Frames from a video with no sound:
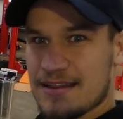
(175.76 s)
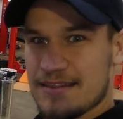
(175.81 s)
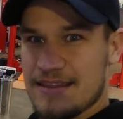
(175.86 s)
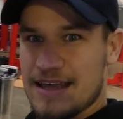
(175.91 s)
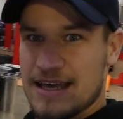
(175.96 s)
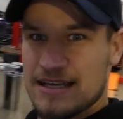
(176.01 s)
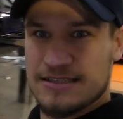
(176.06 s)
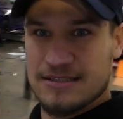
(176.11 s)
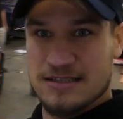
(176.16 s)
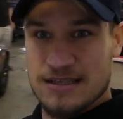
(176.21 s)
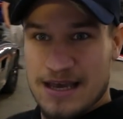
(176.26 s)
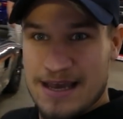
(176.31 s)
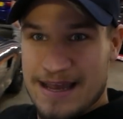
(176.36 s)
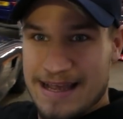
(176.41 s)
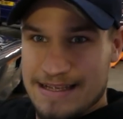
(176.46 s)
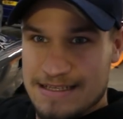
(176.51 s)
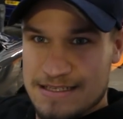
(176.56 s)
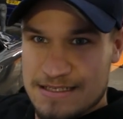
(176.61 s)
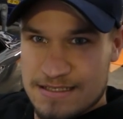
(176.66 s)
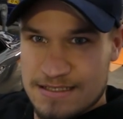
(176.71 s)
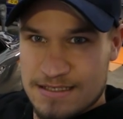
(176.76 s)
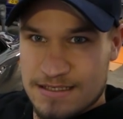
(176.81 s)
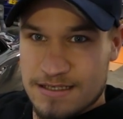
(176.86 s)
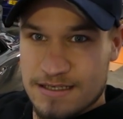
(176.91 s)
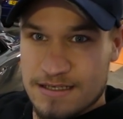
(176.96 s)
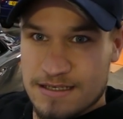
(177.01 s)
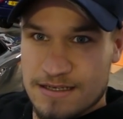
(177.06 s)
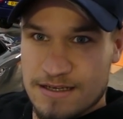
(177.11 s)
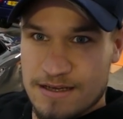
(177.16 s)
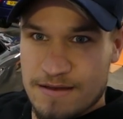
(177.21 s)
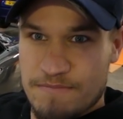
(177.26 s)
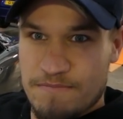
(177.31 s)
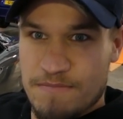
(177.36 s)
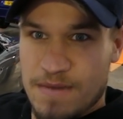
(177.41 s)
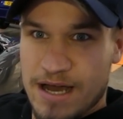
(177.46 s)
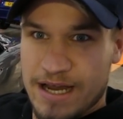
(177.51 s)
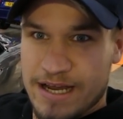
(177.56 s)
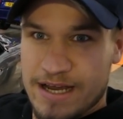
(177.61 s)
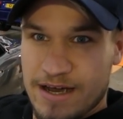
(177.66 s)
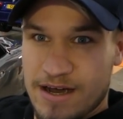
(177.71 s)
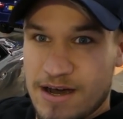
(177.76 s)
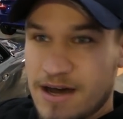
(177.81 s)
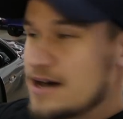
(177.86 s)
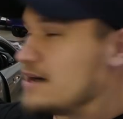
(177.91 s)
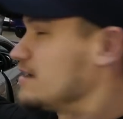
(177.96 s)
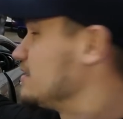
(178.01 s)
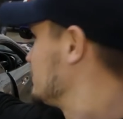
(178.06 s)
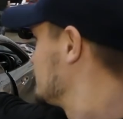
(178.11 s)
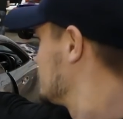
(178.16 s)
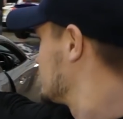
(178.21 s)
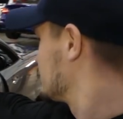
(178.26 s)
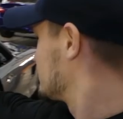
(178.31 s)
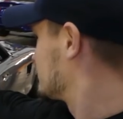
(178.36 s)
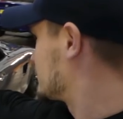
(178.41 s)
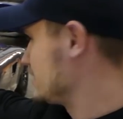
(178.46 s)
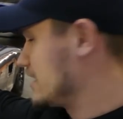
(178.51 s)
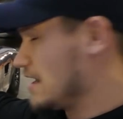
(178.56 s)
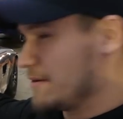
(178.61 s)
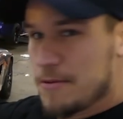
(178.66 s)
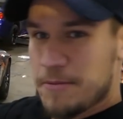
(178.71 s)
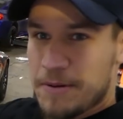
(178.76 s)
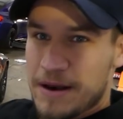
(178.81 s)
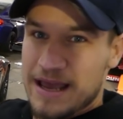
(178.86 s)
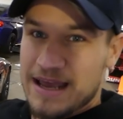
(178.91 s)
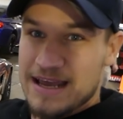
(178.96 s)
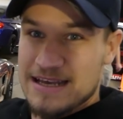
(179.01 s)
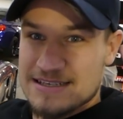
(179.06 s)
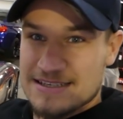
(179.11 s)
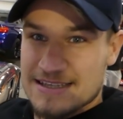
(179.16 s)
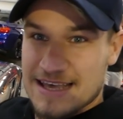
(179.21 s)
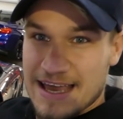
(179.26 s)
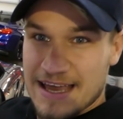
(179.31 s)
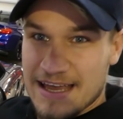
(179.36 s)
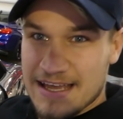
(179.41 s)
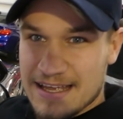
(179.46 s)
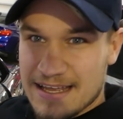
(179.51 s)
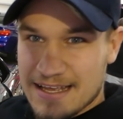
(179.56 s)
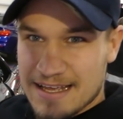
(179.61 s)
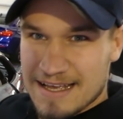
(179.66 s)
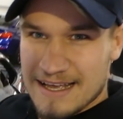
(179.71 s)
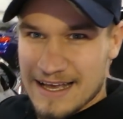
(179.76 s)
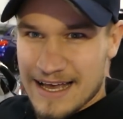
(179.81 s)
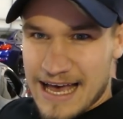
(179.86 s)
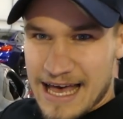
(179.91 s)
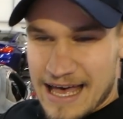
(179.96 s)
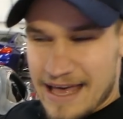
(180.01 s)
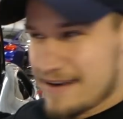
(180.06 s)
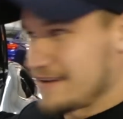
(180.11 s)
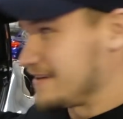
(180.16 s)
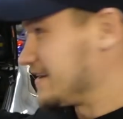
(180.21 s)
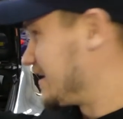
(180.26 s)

This is my car. The number plate is there, and